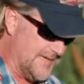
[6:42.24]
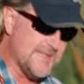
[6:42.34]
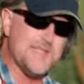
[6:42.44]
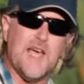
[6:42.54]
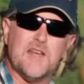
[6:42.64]

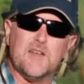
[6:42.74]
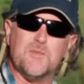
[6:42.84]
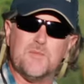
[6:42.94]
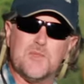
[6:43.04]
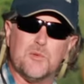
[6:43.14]
is that
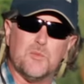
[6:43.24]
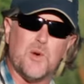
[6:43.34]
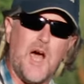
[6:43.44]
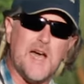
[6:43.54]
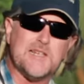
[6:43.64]
the
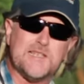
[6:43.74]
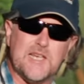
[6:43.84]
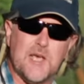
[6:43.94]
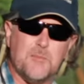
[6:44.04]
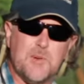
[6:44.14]
rod
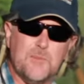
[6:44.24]
tip,